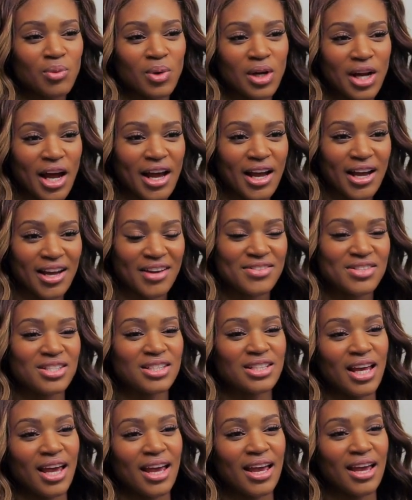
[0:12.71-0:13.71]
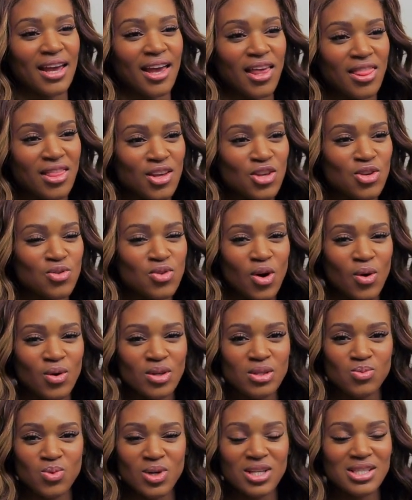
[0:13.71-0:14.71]
what I have today and then you
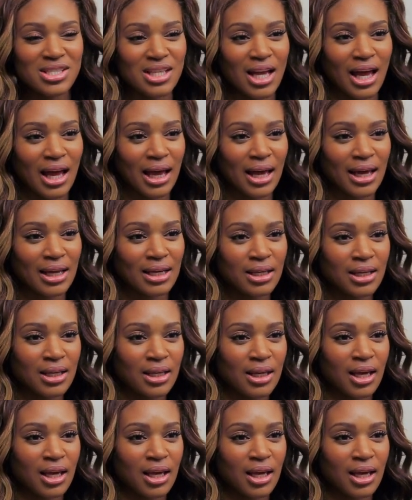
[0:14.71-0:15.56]
notice one side